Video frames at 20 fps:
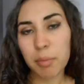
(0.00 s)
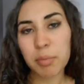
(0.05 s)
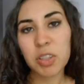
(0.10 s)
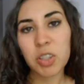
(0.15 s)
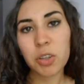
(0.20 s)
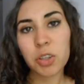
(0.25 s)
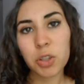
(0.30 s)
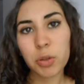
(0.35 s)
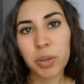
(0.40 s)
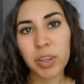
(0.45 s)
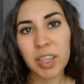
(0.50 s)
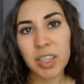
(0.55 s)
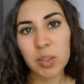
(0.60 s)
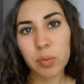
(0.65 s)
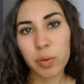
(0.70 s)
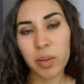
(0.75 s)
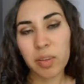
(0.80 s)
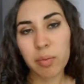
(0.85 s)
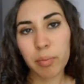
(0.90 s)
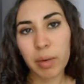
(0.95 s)
still doing
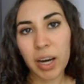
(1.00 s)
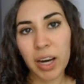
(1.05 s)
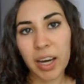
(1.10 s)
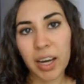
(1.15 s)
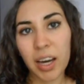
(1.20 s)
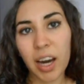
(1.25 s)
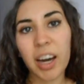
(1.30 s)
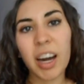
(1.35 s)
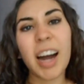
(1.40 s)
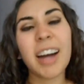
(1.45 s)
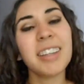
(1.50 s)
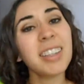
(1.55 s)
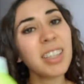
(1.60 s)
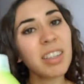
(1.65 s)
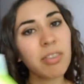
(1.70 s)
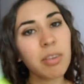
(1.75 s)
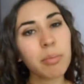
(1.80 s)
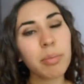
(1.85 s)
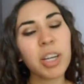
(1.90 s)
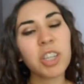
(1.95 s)
this with my, I
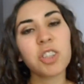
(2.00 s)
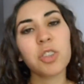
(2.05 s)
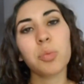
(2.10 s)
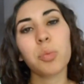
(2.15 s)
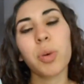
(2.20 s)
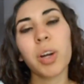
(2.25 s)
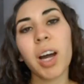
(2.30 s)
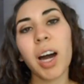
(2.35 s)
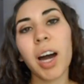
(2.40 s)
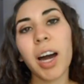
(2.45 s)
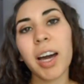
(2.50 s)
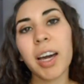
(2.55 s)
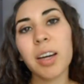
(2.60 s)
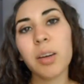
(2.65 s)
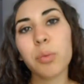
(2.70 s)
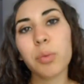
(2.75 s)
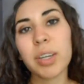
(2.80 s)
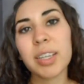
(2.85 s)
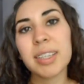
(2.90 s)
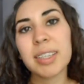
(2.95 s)
didn't even mention, when
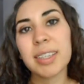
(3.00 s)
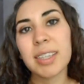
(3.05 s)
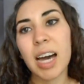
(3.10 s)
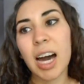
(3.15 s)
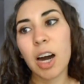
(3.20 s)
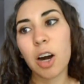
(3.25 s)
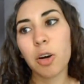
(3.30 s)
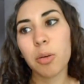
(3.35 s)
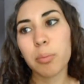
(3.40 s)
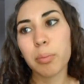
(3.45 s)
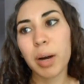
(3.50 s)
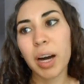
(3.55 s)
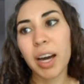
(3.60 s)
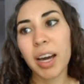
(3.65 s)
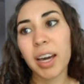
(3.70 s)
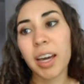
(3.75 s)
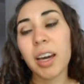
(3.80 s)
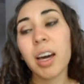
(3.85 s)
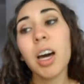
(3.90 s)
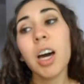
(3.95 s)
I rinse out
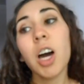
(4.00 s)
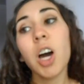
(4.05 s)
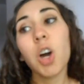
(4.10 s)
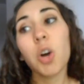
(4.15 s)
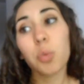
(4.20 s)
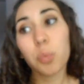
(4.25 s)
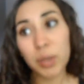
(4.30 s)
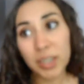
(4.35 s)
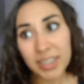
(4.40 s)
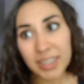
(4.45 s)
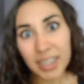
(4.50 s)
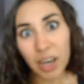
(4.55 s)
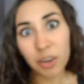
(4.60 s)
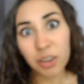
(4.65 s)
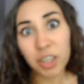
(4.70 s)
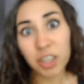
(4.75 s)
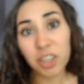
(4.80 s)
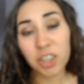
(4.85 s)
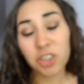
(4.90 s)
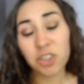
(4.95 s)
my rinse
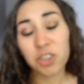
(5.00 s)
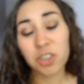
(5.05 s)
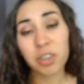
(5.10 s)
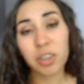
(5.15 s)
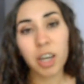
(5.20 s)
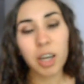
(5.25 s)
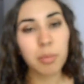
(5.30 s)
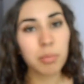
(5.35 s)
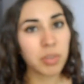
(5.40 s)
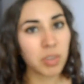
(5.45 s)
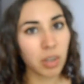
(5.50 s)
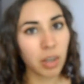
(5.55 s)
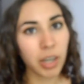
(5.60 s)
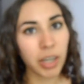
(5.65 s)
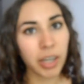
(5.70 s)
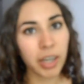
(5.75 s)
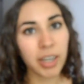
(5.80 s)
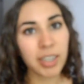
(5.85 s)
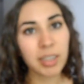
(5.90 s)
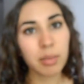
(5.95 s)
out conditioner, I'm
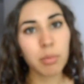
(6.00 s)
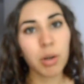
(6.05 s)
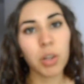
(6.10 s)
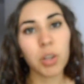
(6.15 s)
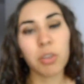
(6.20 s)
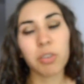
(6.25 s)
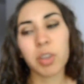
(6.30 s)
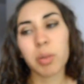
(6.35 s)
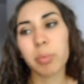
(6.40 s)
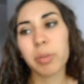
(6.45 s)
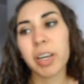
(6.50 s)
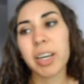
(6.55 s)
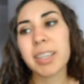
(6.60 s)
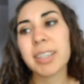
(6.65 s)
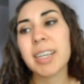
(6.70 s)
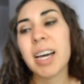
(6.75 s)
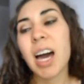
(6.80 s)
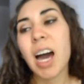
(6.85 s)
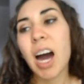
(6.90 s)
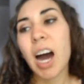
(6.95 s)
sorry guys, I'm all over the
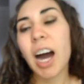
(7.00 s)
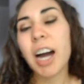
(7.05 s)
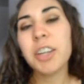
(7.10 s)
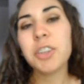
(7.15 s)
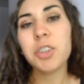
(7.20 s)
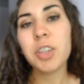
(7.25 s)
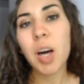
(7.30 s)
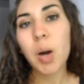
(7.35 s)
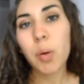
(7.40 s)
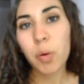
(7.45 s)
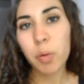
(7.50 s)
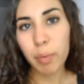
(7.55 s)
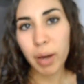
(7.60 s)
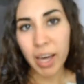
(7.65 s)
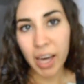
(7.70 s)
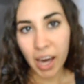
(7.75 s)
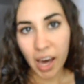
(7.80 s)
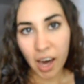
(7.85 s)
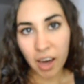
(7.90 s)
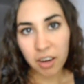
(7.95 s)
place, I do that with
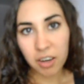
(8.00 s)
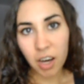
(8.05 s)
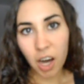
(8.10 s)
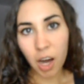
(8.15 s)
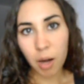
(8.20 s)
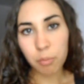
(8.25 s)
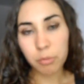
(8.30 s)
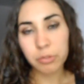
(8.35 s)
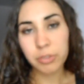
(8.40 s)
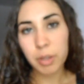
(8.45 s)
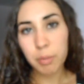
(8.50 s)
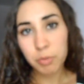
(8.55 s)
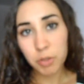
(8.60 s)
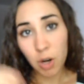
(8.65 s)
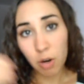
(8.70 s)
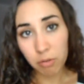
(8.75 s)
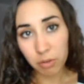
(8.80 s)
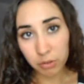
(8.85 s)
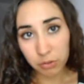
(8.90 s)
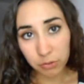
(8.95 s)
my head flipped
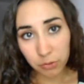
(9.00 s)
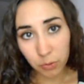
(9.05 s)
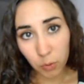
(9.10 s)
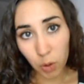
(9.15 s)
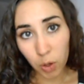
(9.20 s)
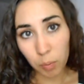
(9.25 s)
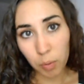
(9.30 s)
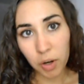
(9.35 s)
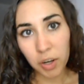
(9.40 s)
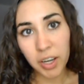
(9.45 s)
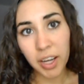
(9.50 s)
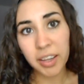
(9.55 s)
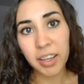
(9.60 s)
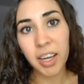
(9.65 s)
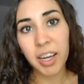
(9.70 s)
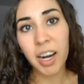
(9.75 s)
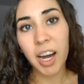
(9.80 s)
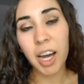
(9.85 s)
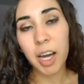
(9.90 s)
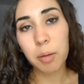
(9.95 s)
over forward, and
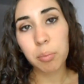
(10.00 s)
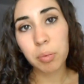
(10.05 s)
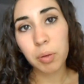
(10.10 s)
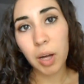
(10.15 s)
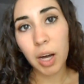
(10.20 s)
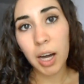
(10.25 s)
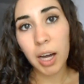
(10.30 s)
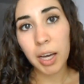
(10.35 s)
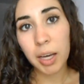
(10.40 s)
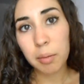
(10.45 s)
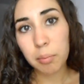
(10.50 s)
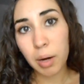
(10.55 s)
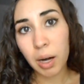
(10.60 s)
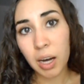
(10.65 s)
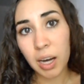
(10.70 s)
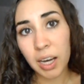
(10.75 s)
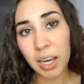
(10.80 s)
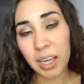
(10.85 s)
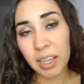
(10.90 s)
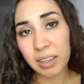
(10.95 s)
then I apply
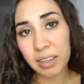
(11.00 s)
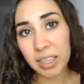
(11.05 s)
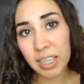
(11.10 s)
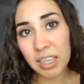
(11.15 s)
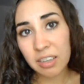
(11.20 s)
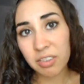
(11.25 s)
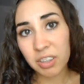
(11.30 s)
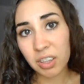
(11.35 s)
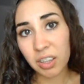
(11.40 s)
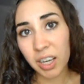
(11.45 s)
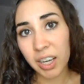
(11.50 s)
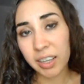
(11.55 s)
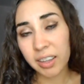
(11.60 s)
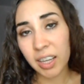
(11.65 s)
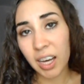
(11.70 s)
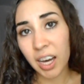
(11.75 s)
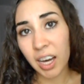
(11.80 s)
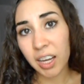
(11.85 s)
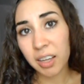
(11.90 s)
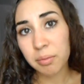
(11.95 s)
my leave-in like
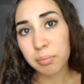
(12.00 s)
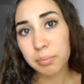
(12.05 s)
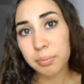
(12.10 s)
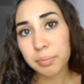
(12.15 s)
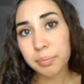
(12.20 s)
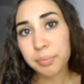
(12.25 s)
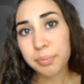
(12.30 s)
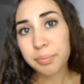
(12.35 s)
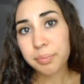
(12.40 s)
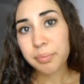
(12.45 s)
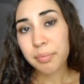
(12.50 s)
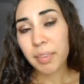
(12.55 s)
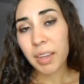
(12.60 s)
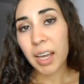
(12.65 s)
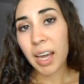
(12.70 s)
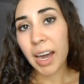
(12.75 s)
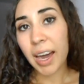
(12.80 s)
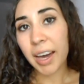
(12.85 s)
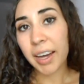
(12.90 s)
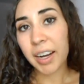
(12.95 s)
that.
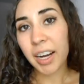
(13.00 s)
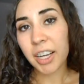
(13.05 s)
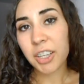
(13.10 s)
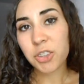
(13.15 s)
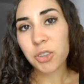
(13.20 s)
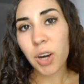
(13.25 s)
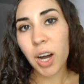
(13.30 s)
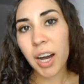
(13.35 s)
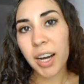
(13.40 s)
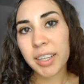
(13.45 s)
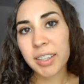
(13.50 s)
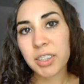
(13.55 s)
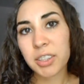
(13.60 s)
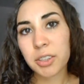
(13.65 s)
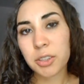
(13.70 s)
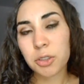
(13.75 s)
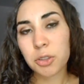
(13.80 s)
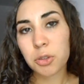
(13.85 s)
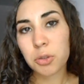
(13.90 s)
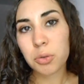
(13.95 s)
And I try
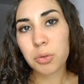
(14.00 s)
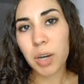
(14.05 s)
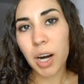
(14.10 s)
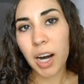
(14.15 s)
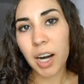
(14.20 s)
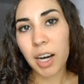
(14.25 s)
to